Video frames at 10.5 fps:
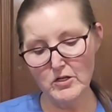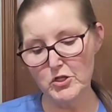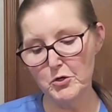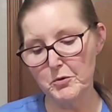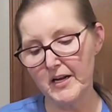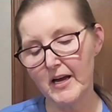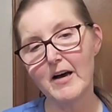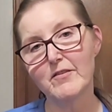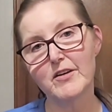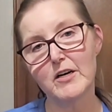
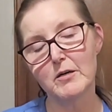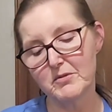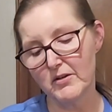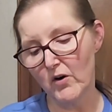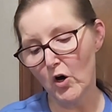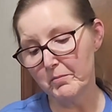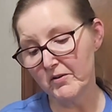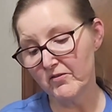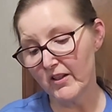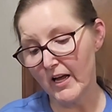2.5 cups of
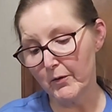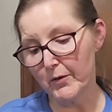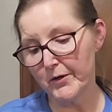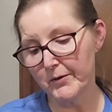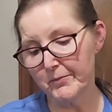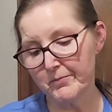almond flour,